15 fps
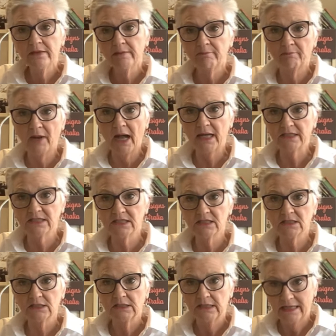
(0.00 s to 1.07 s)
but
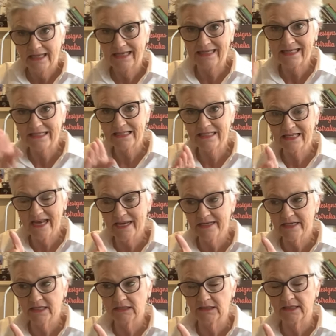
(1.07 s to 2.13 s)
it is
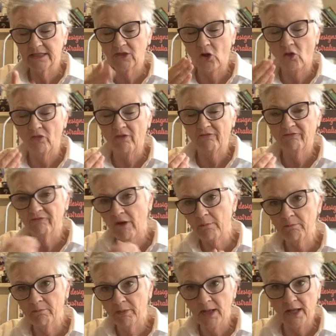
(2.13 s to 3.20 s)
technically on the
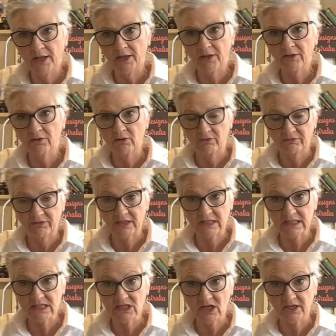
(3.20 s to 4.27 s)
front part of the
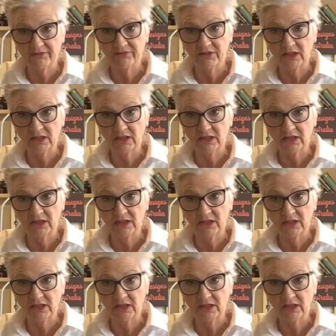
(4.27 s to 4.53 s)
inside of the